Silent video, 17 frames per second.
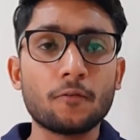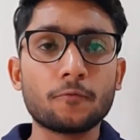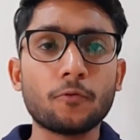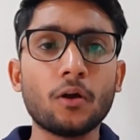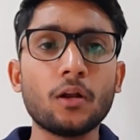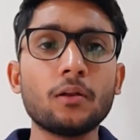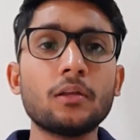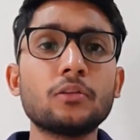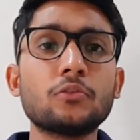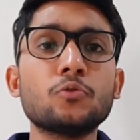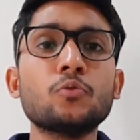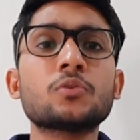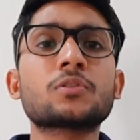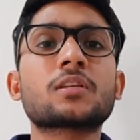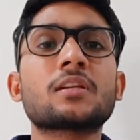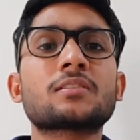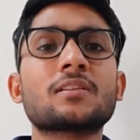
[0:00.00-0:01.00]
for
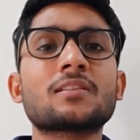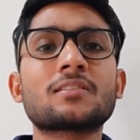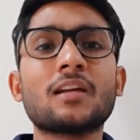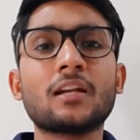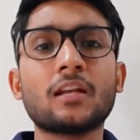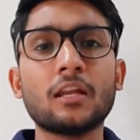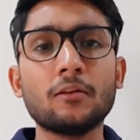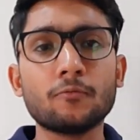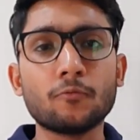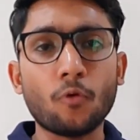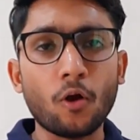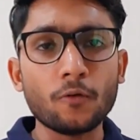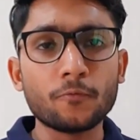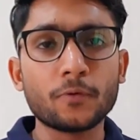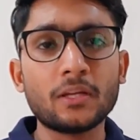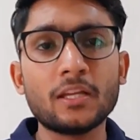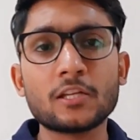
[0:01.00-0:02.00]
use cases that
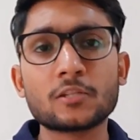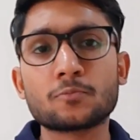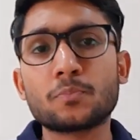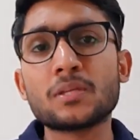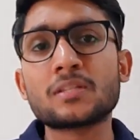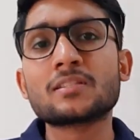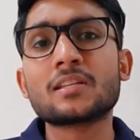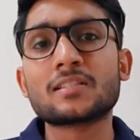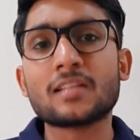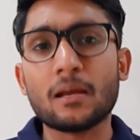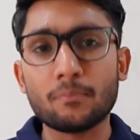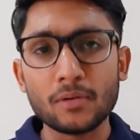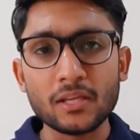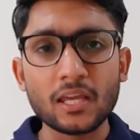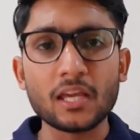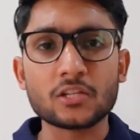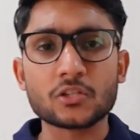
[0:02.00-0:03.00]
involve various business
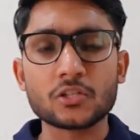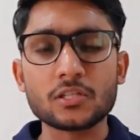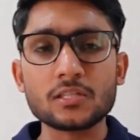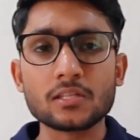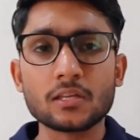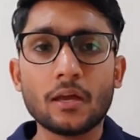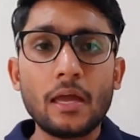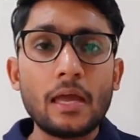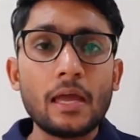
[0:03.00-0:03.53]
applications,